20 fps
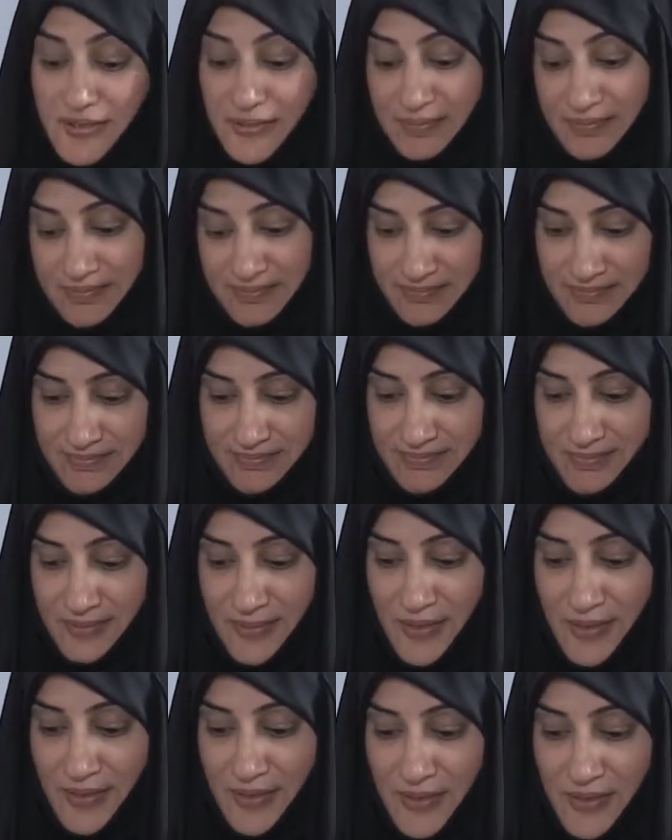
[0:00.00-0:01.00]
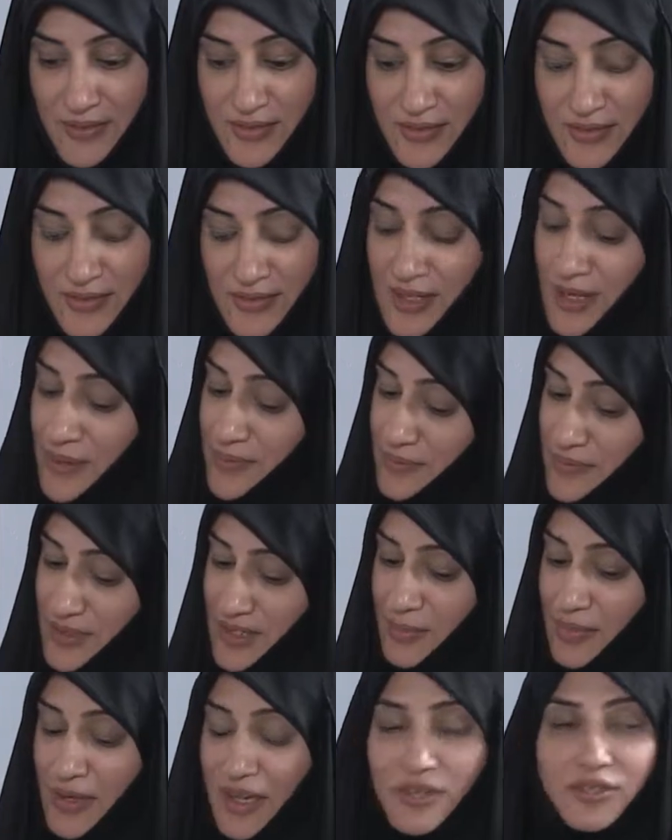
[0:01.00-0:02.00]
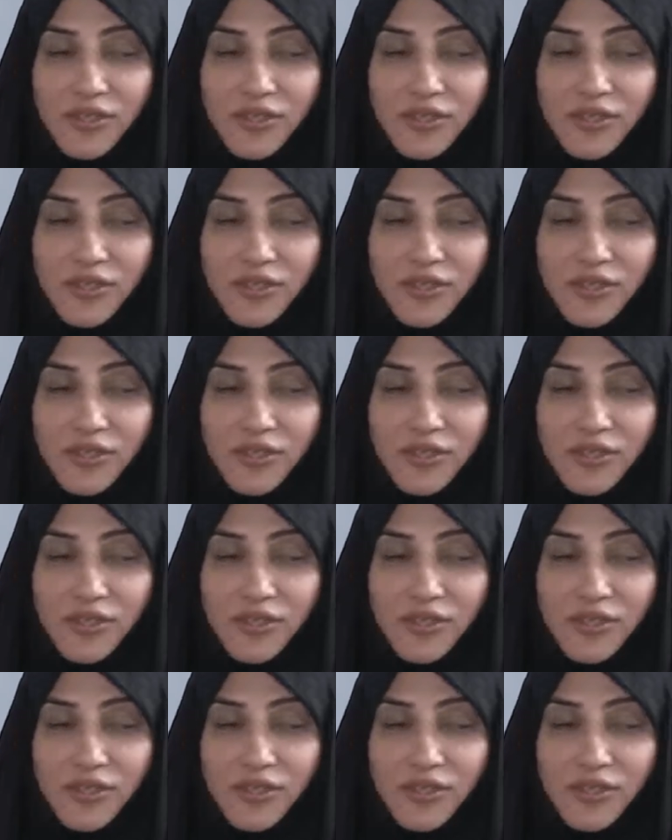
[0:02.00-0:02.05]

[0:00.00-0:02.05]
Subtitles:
They're super sweet though. They are super sweet if you